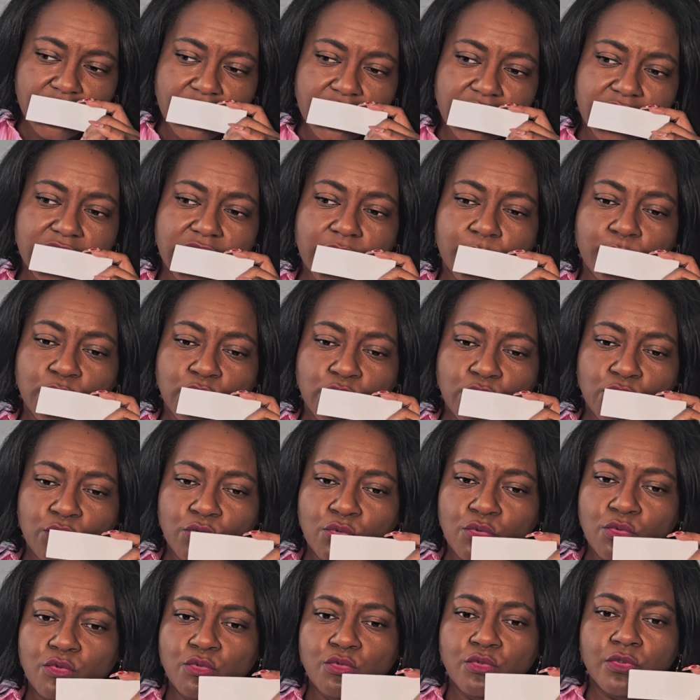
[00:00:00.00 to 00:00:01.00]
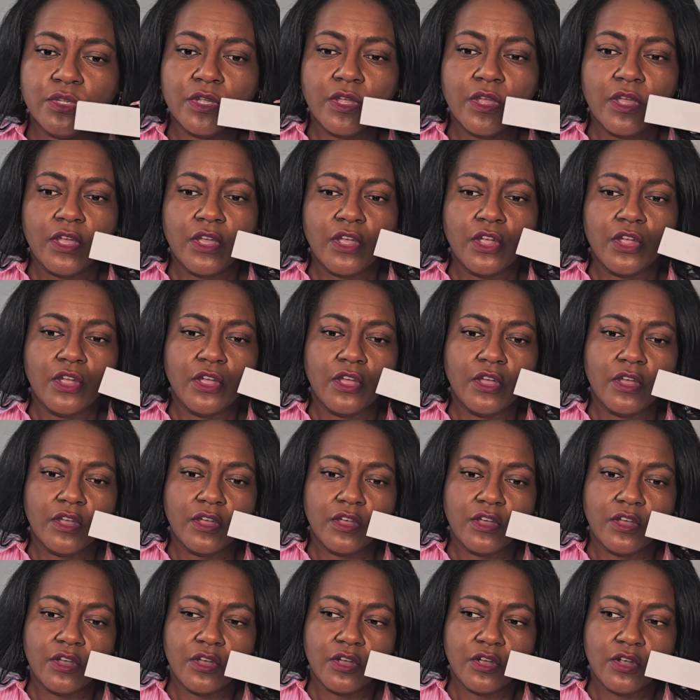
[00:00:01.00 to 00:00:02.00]
a subdued
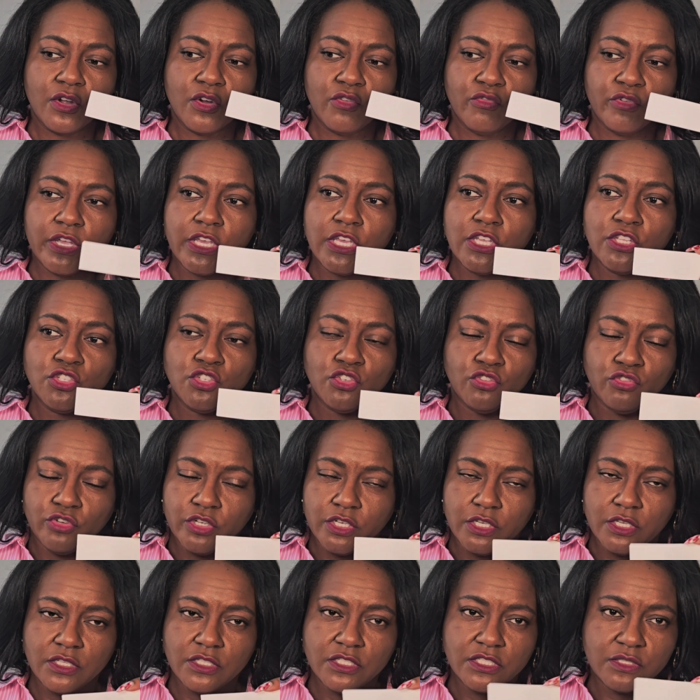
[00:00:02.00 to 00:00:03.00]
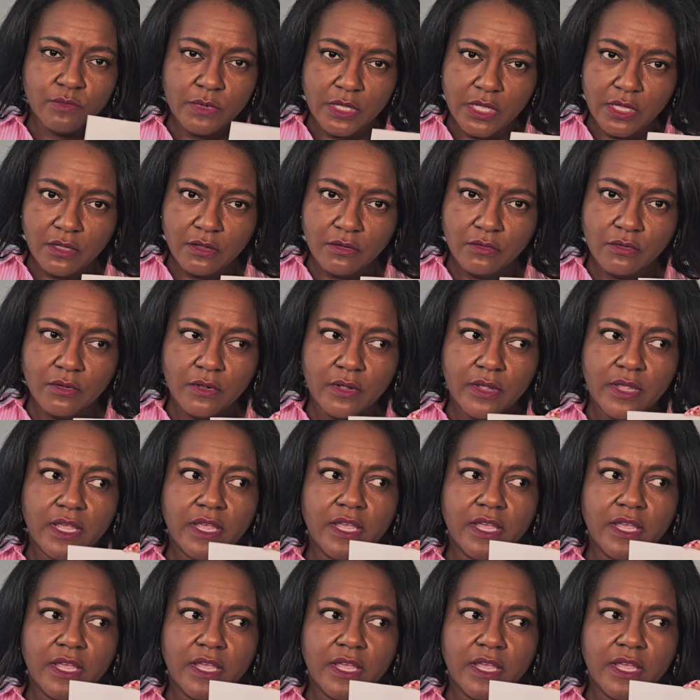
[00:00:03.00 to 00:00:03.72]
green tree smell.